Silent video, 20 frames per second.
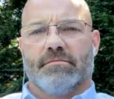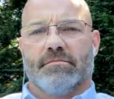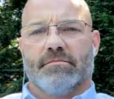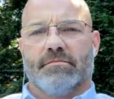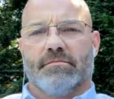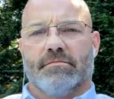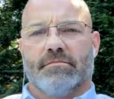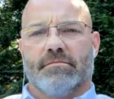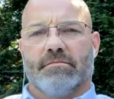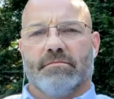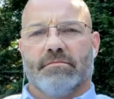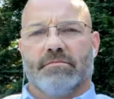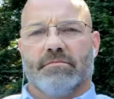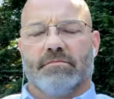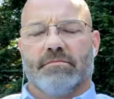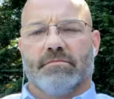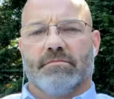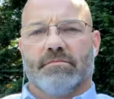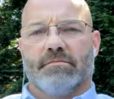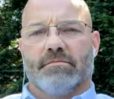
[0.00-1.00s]

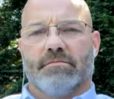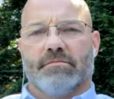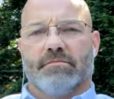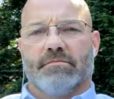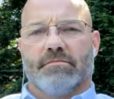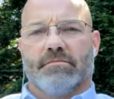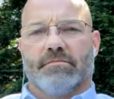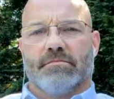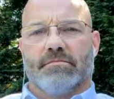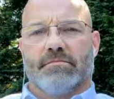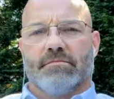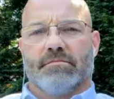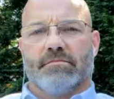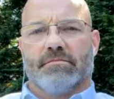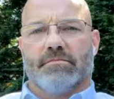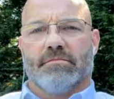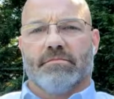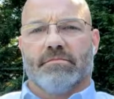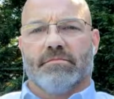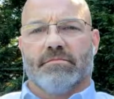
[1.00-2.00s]

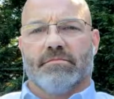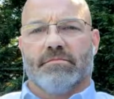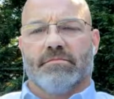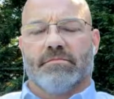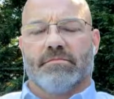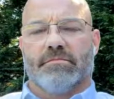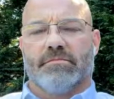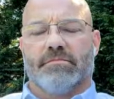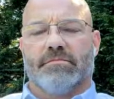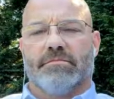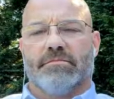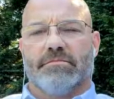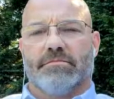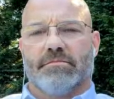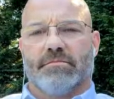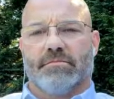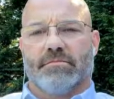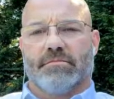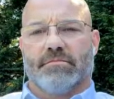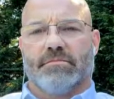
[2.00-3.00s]

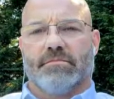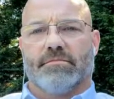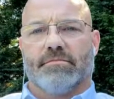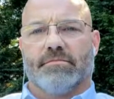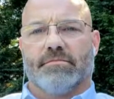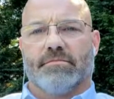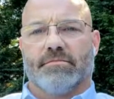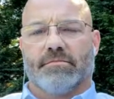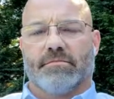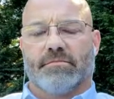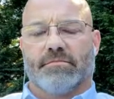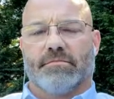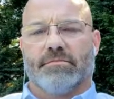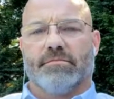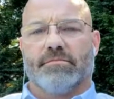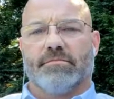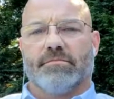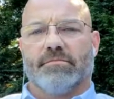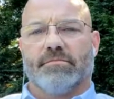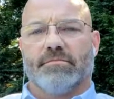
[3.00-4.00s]

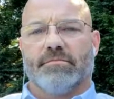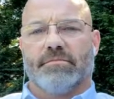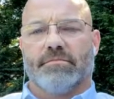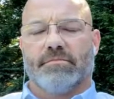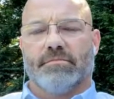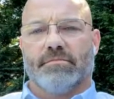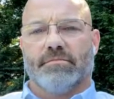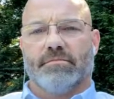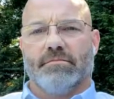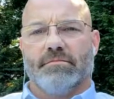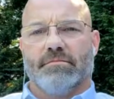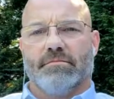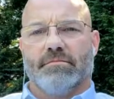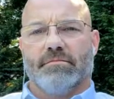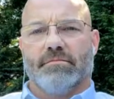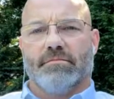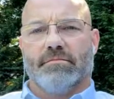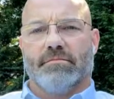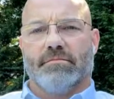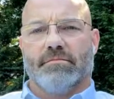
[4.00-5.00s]

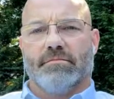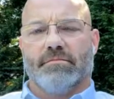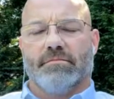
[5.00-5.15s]
The person shown says nothing.